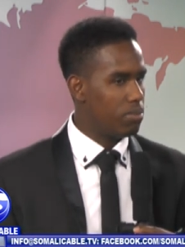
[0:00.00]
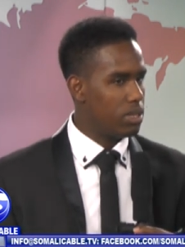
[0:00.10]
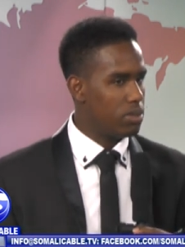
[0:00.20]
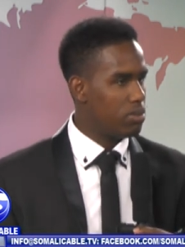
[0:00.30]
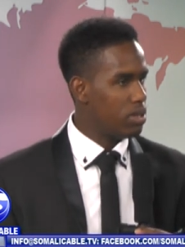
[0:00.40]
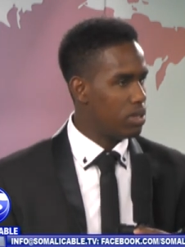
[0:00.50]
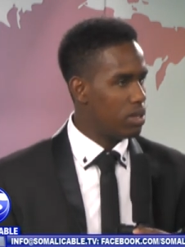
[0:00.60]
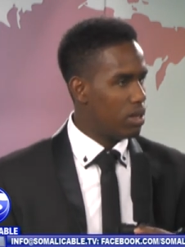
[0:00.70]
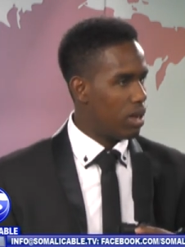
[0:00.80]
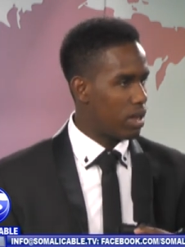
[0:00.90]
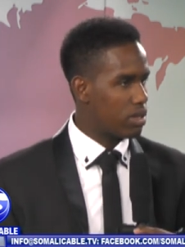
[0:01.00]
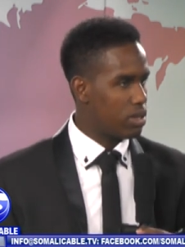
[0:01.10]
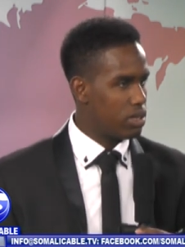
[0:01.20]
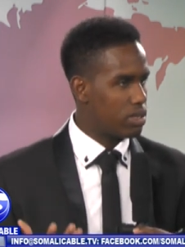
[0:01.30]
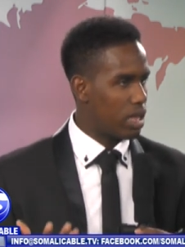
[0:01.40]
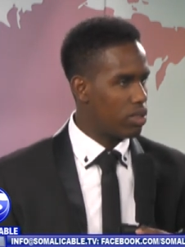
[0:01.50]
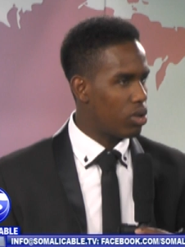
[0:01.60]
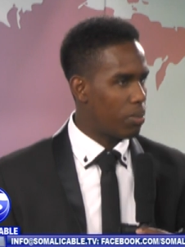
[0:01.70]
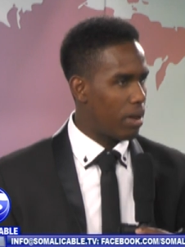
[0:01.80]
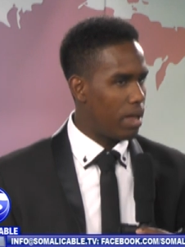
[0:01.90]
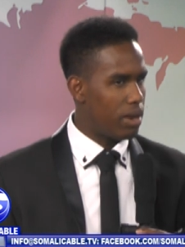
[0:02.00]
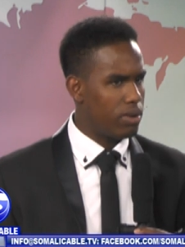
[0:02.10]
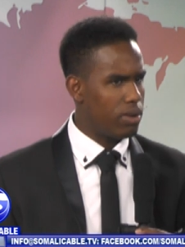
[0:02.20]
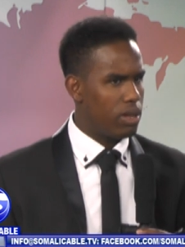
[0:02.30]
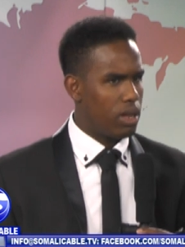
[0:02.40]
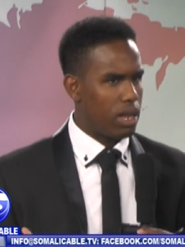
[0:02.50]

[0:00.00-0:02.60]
made me actually stand up and